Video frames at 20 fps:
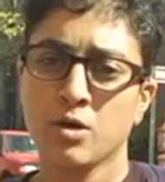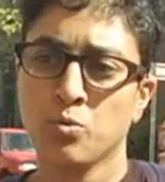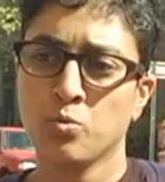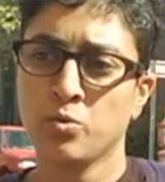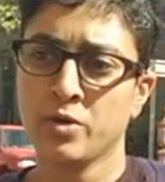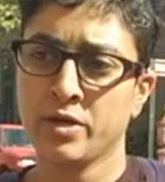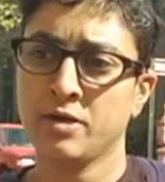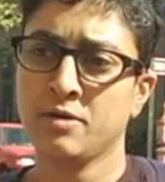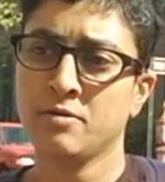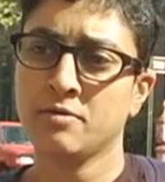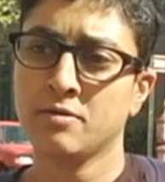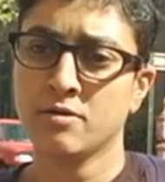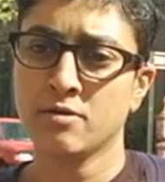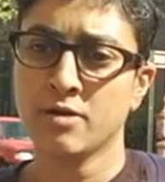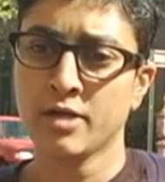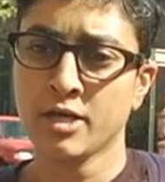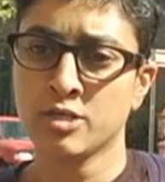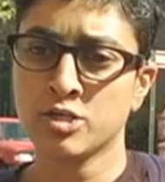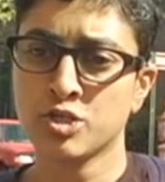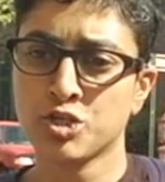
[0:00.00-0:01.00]
We
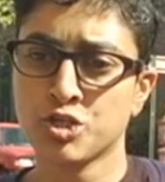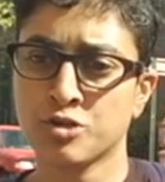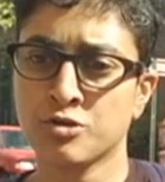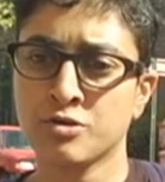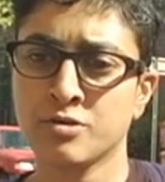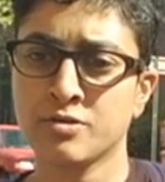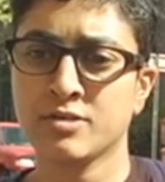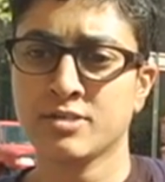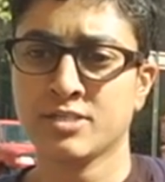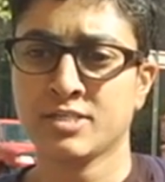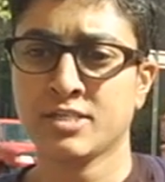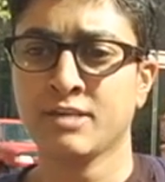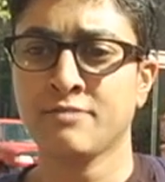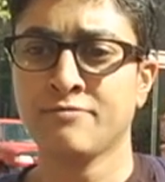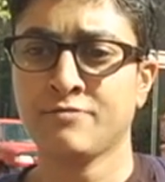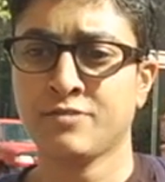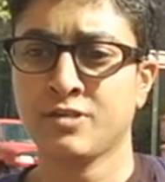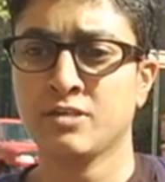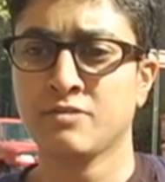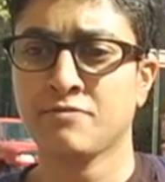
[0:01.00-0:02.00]
ensure the
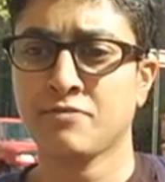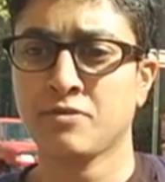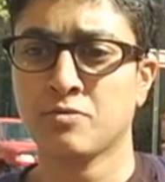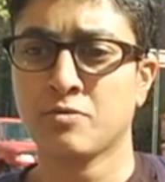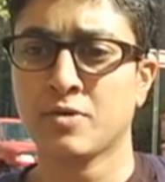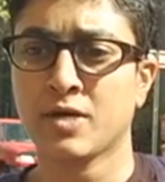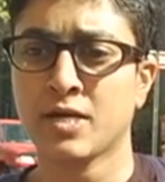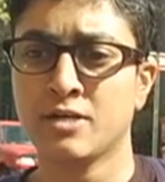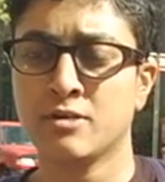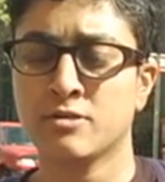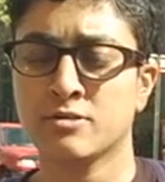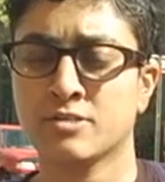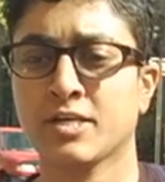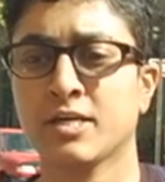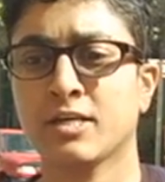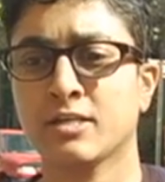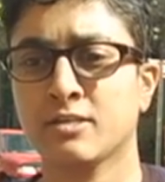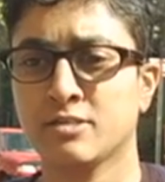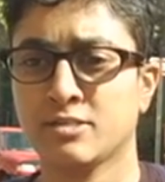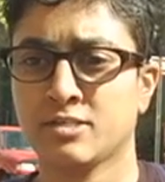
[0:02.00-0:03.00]
safety of the riders
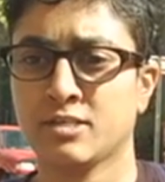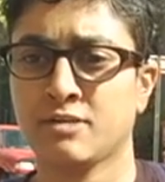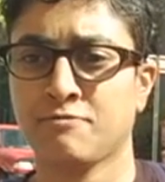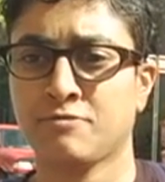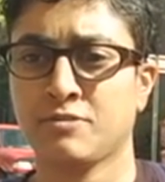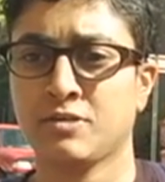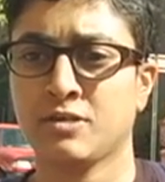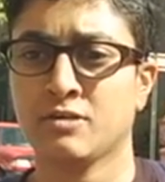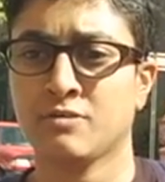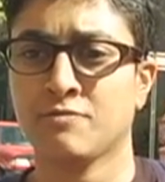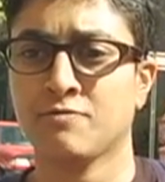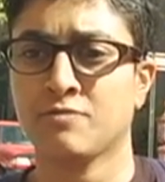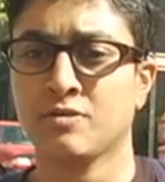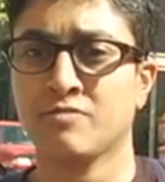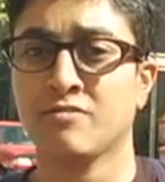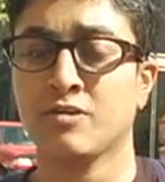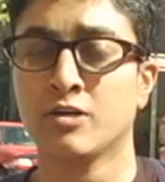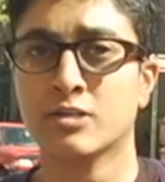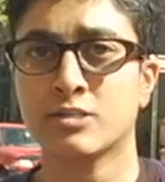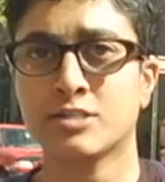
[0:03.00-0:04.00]
and the safety of the
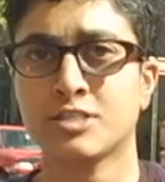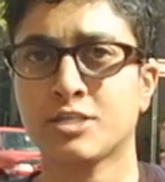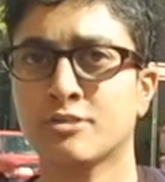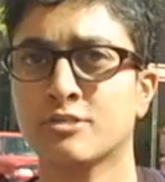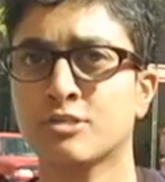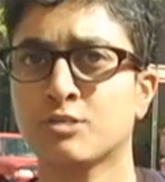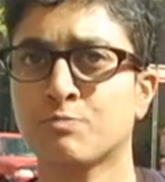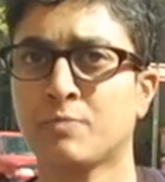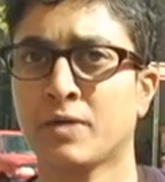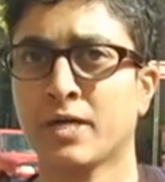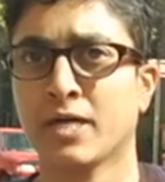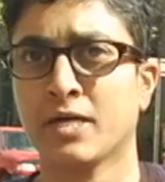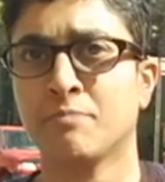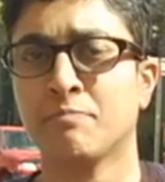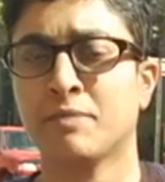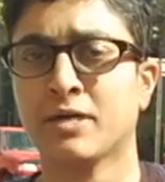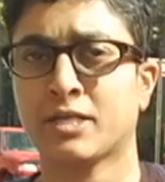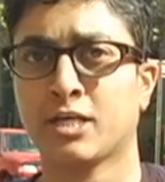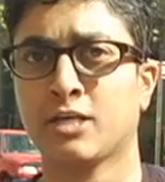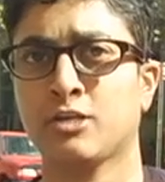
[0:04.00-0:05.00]
volunteers by
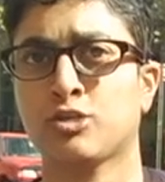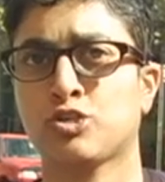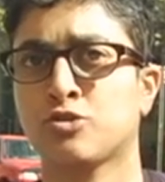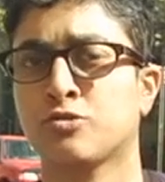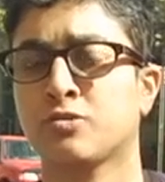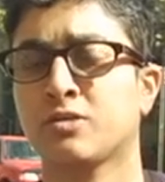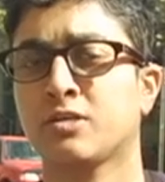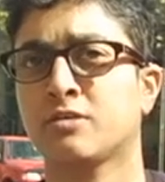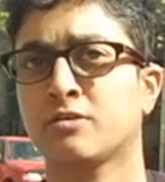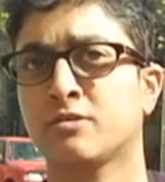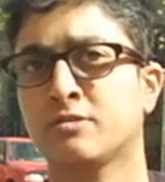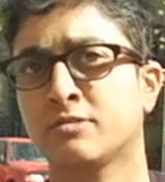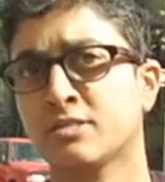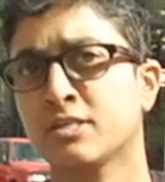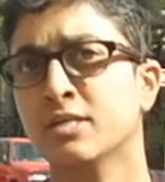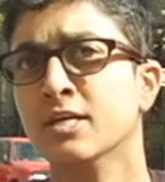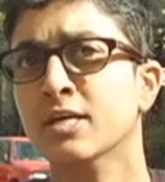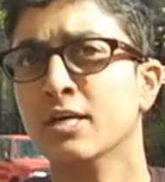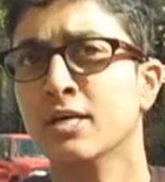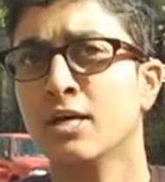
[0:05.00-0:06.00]
making sure that there's
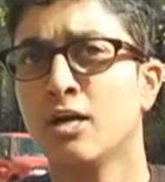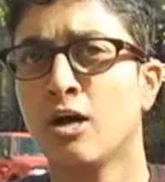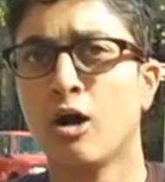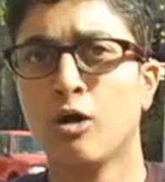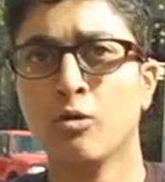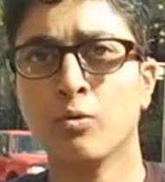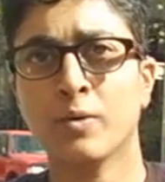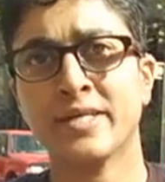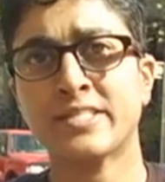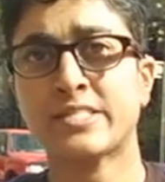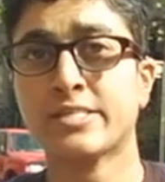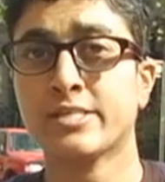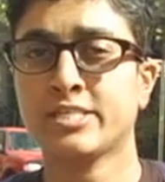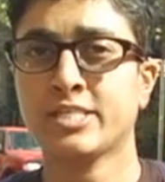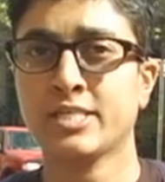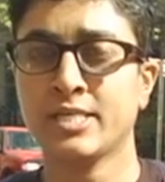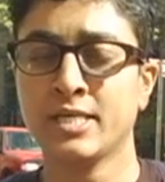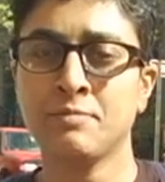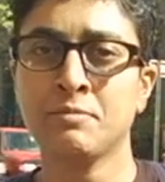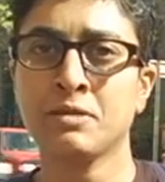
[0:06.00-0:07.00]
always a
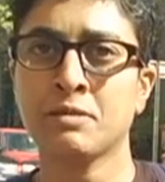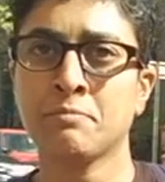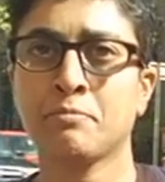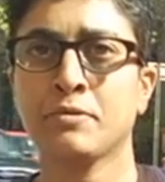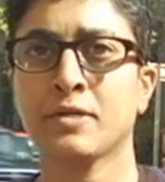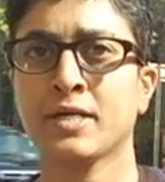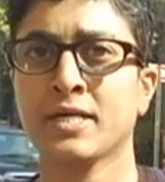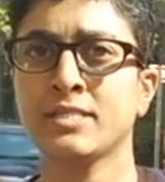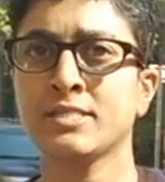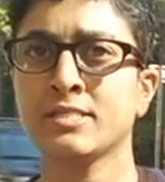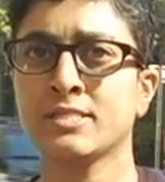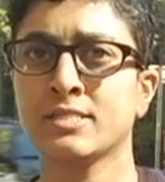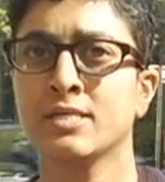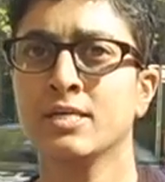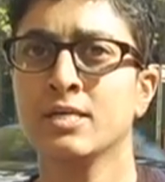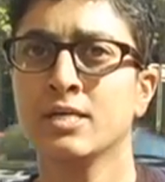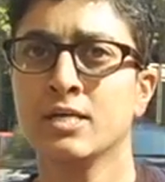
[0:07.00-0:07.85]
team in place.